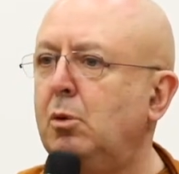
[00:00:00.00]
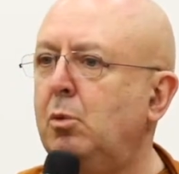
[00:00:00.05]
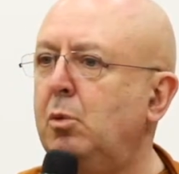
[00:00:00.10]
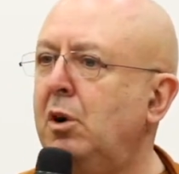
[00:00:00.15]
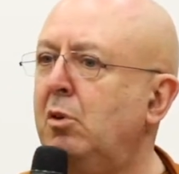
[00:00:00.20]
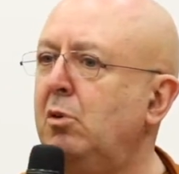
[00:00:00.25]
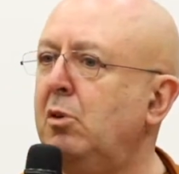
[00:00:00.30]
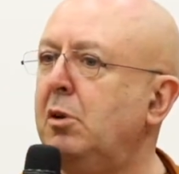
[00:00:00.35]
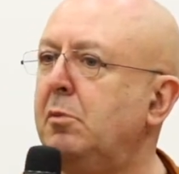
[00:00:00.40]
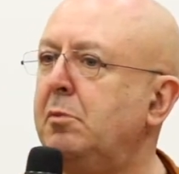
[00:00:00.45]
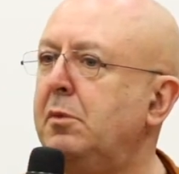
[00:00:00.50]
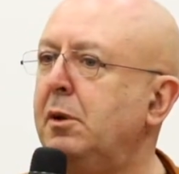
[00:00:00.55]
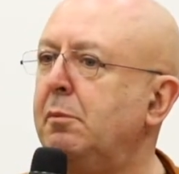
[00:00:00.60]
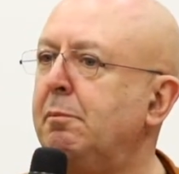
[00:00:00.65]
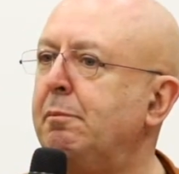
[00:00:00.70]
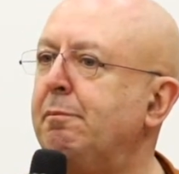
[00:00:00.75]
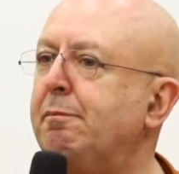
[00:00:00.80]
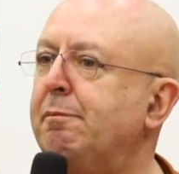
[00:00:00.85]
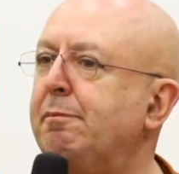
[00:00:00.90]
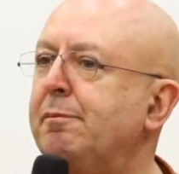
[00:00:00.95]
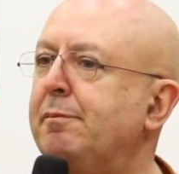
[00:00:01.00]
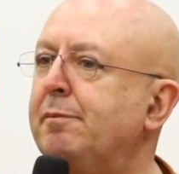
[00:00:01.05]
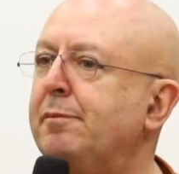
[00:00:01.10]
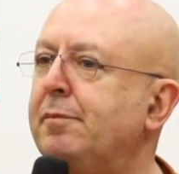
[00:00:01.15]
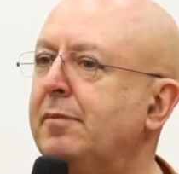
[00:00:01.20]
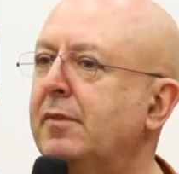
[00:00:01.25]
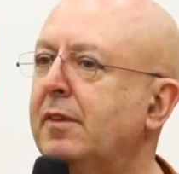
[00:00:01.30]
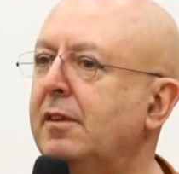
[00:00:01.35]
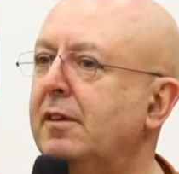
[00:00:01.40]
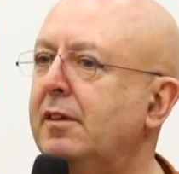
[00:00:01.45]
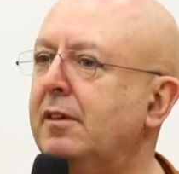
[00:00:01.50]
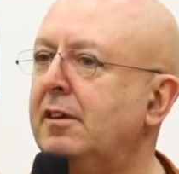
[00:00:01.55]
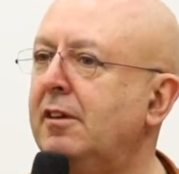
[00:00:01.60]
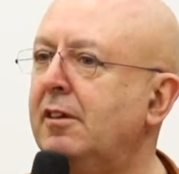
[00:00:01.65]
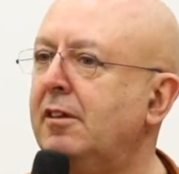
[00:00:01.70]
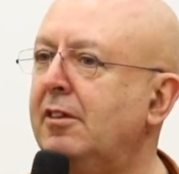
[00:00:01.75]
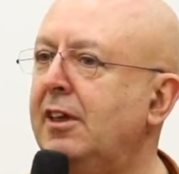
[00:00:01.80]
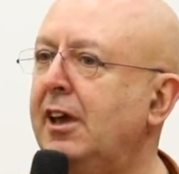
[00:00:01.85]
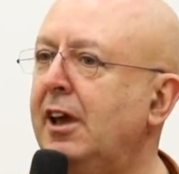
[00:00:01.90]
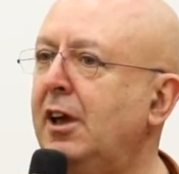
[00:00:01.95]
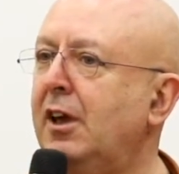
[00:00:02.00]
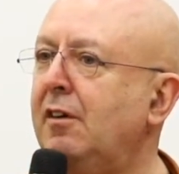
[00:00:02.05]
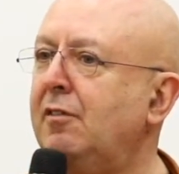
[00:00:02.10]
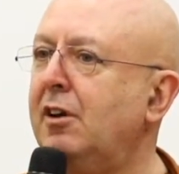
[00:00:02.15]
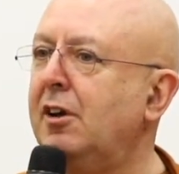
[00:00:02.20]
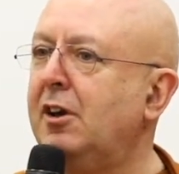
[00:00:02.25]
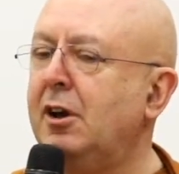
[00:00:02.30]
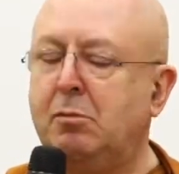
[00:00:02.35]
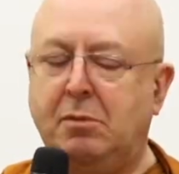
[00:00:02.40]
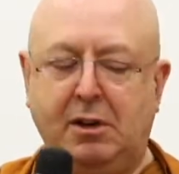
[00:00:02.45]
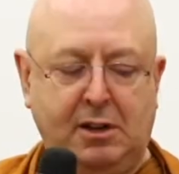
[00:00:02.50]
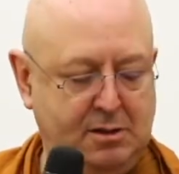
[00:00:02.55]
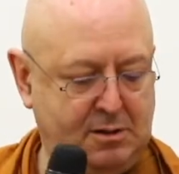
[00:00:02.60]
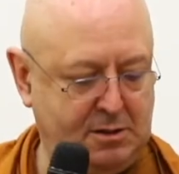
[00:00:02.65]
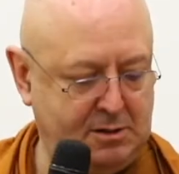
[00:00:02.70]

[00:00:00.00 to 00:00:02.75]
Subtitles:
Welcome them. Thank you for coming.